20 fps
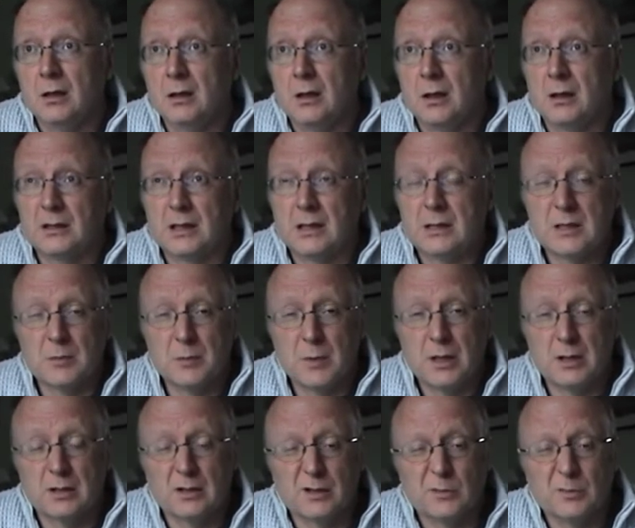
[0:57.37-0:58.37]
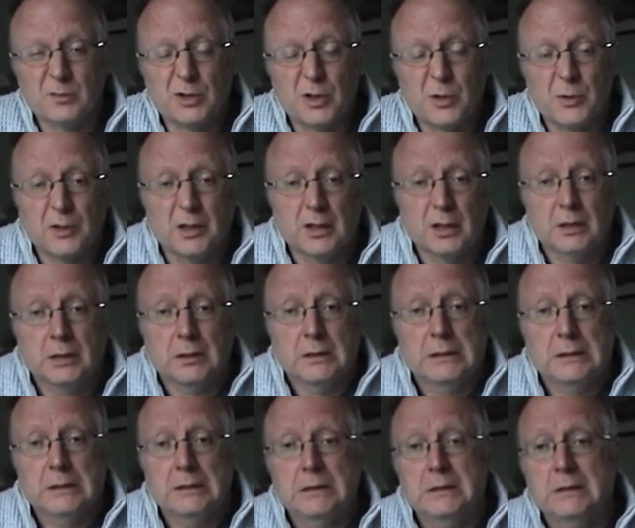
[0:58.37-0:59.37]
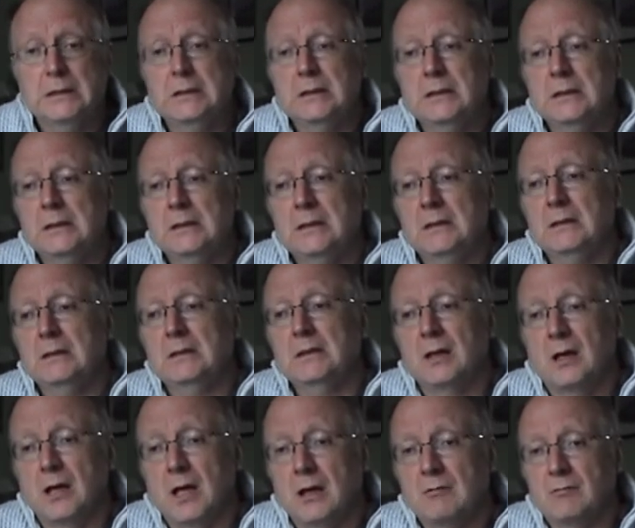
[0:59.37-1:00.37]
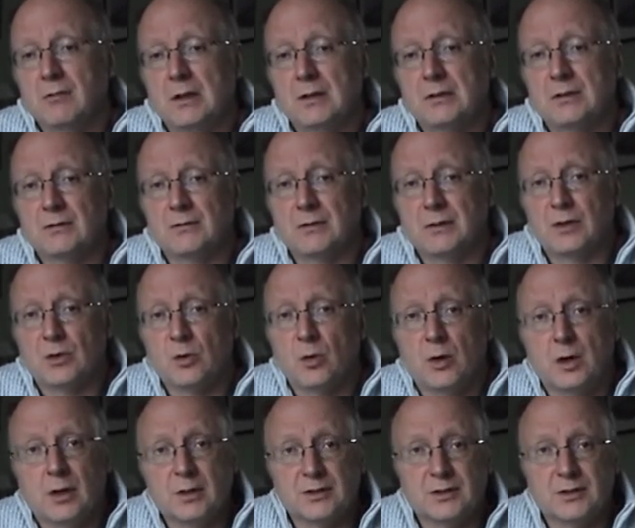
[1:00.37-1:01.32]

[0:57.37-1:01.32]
I'd estimate that I'm doing a relatively quiet